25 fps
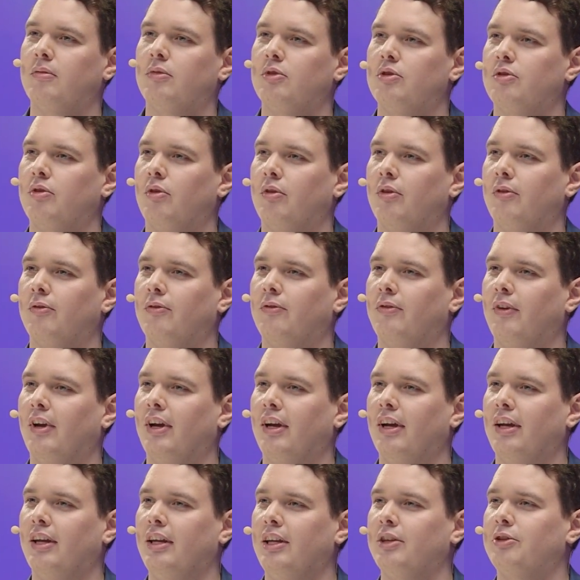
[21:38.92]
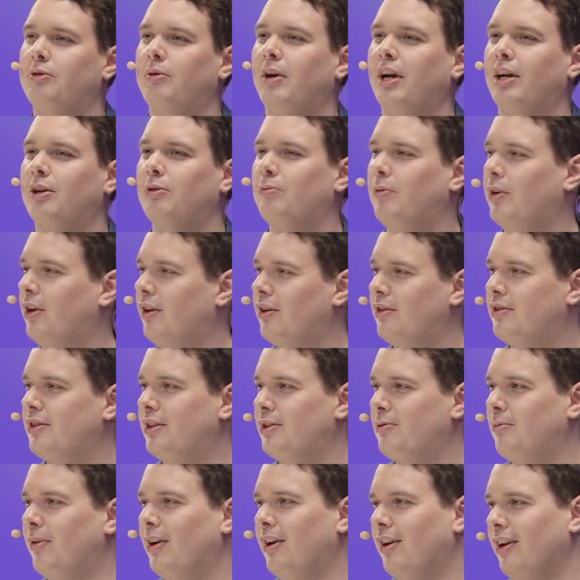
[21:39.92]
sort of interact with us
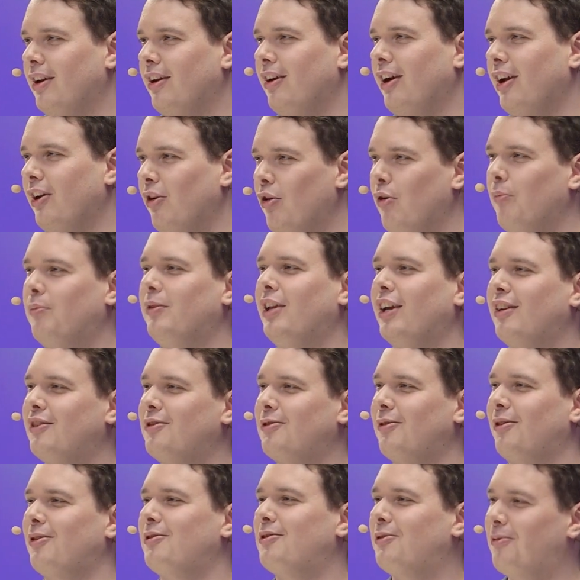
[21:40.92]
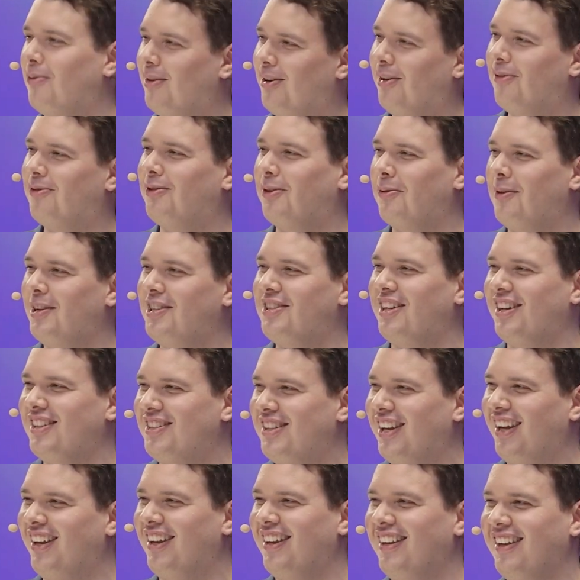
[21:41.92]
as well. I hope that's also one of the
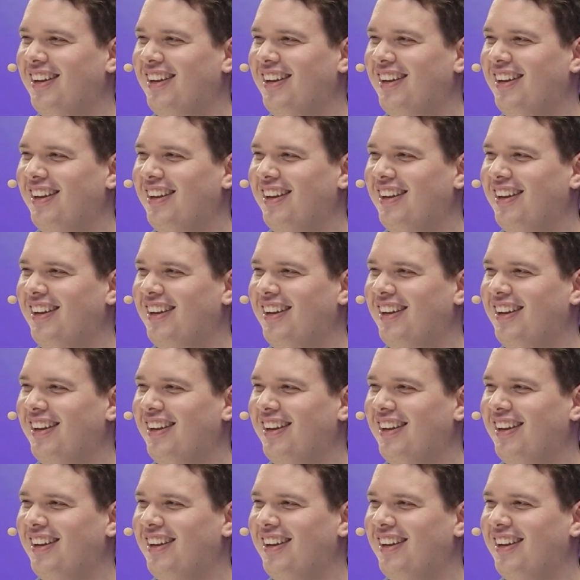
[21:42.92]
reasons.